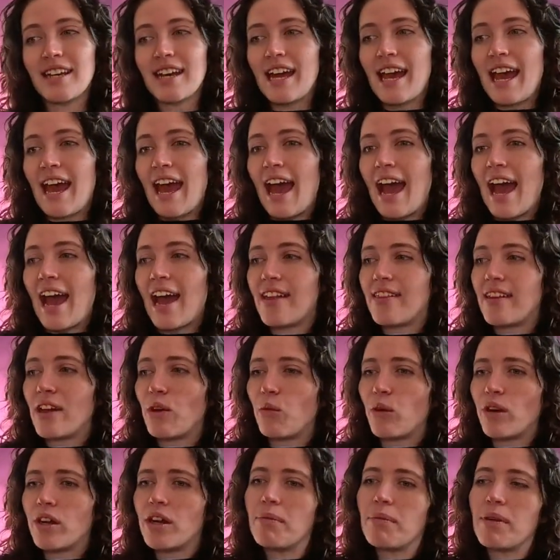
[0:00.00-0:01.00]
And they
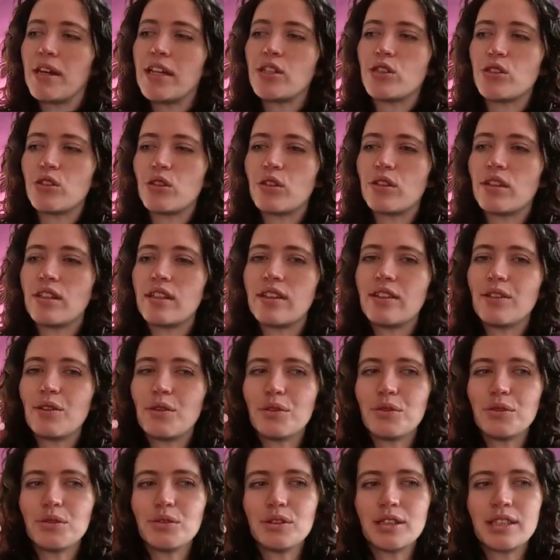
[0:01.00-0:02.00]
want to make sure that
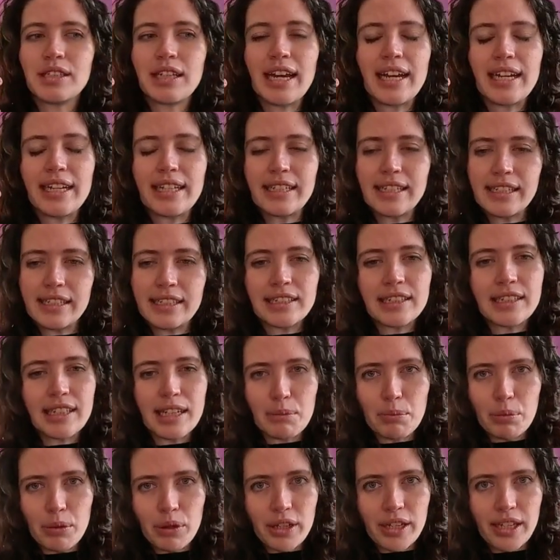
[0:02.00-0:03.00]
those ideas that they're
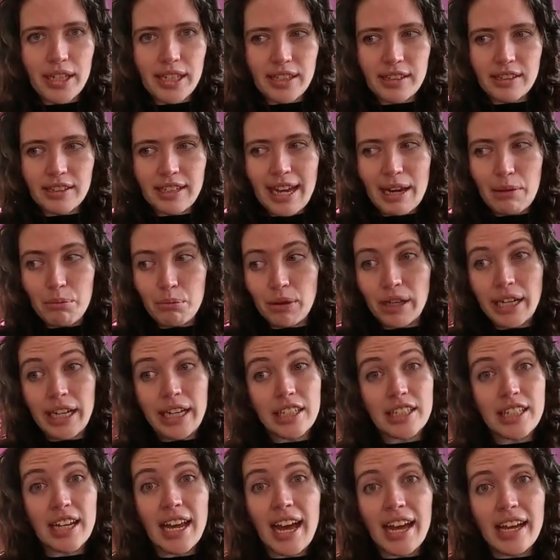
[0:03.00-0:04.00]
putting and bringing to
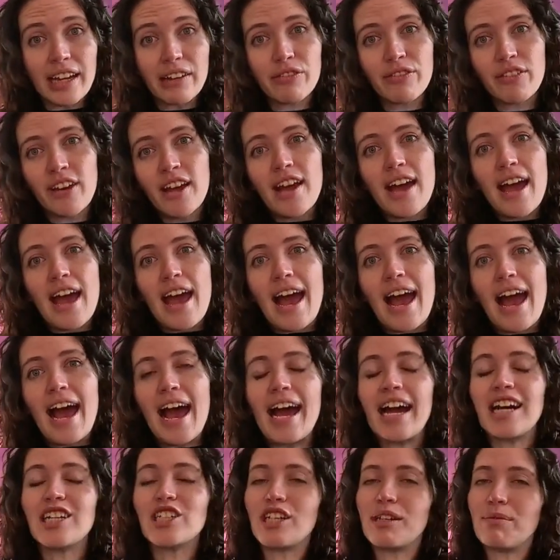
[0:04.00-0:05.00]
life
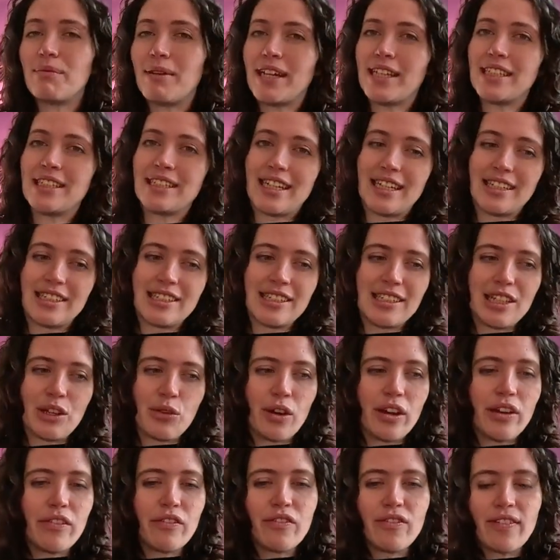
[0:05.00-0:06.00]
actually make sense. They want
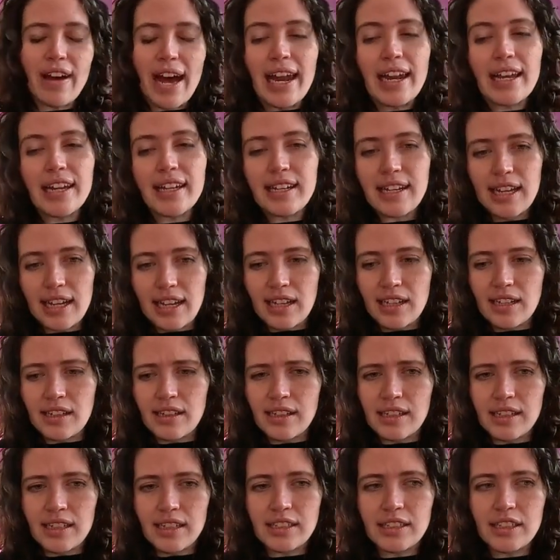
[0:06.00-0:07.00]
to validate that
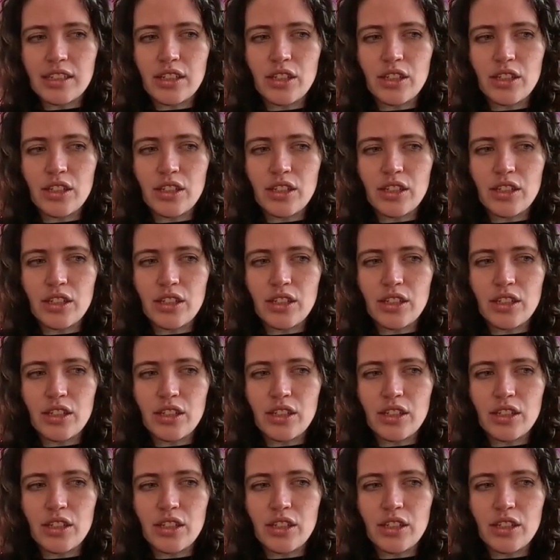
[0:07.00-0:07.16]
it's a good